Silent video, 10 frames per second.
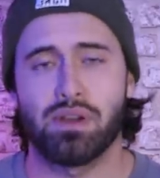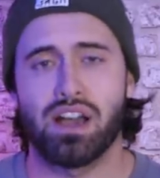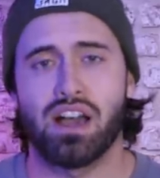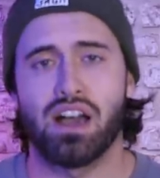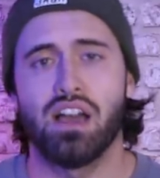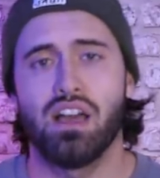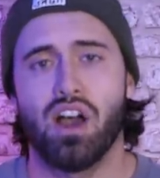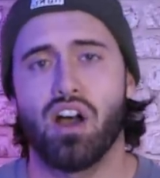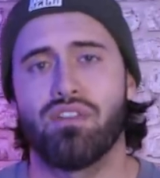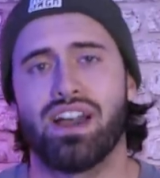part
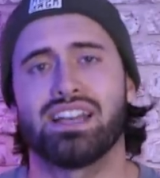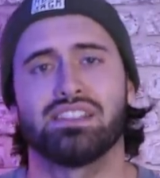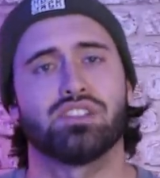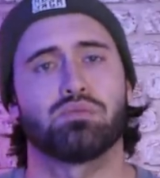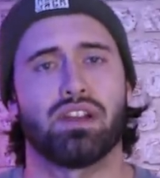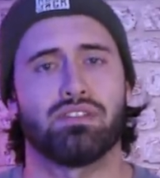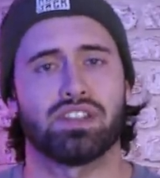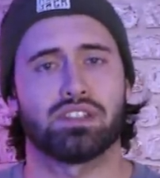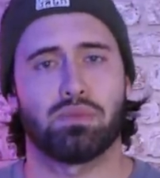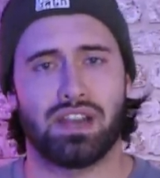of Anders
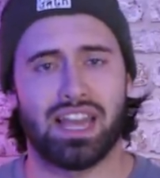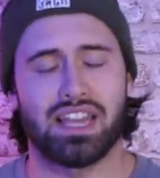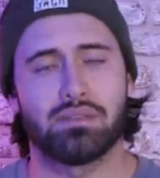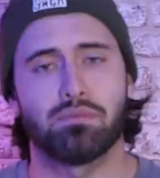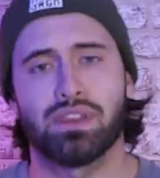Breivik's plan,